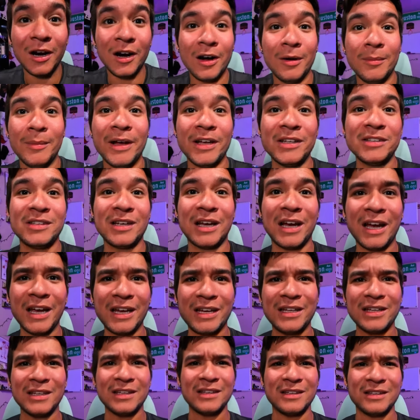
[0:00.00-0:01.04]
As
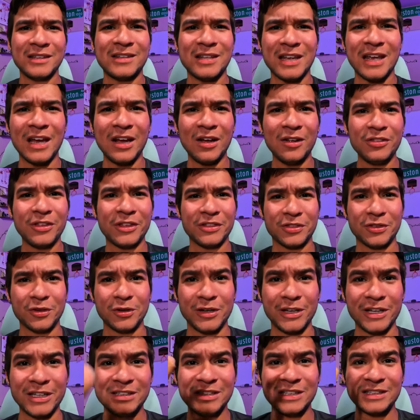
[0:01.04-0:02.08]
I can tell that
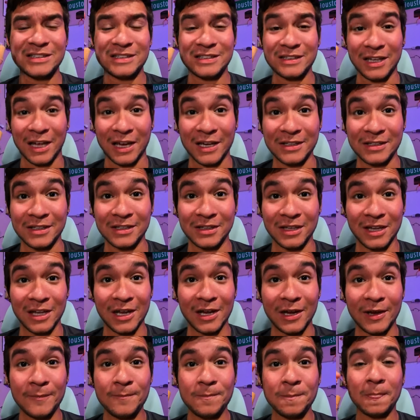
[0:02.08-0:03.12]
there is a slight
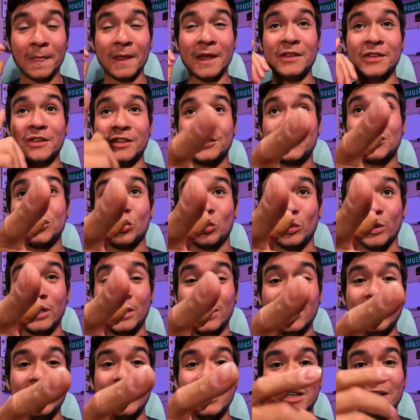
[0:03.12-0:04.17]
delay in the
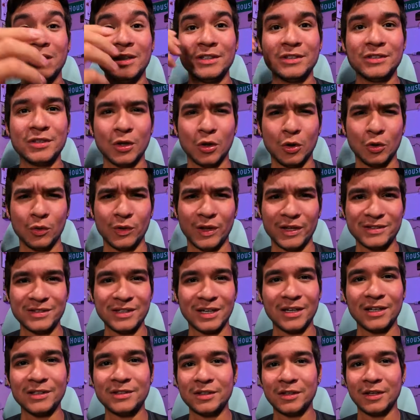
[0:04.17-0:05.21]
screen, so that's
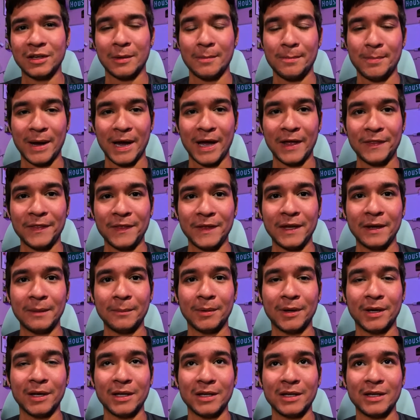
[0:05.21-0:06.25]
not necessarily a bad
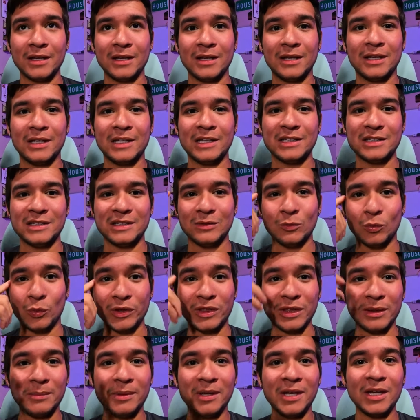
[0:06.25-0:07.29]
thing, but
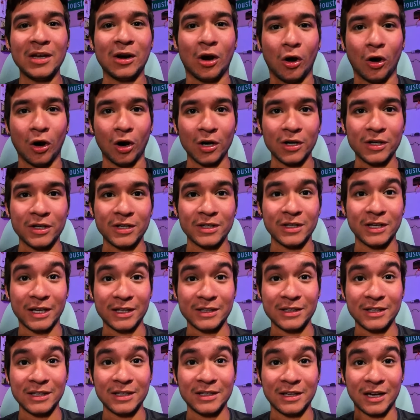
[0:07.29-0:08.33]
with it being hard
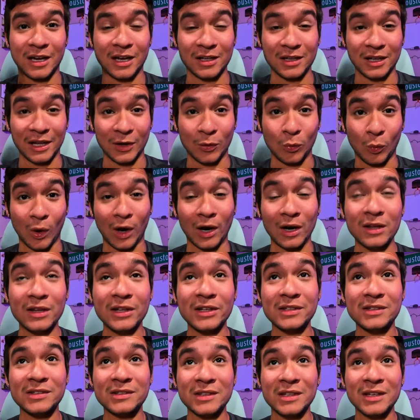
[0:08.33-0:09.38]
connected, not like
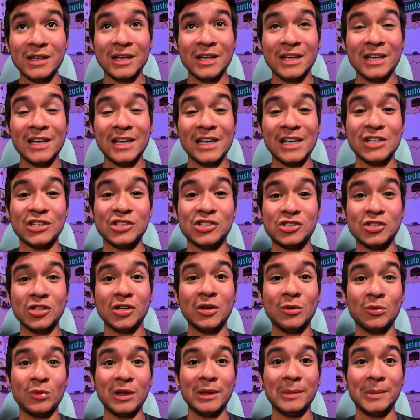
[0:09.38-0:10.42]
wireless, it
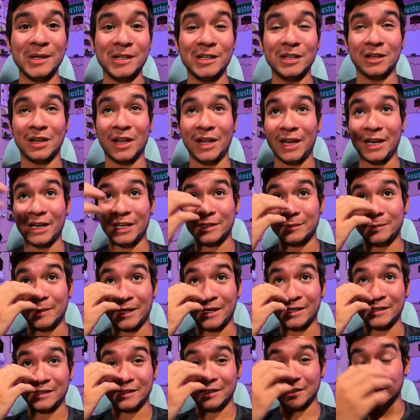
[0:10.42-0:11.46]
shouldn't really be delaying as
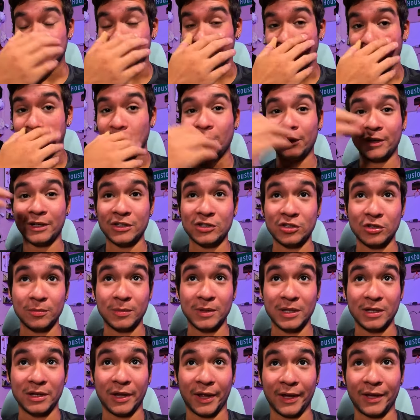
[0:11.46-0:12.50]
bad as it is. I feel like it
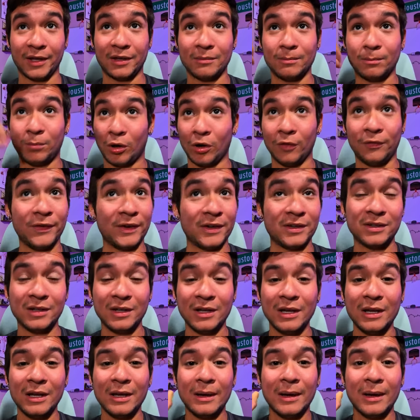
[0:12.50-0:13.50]
should be like perfect.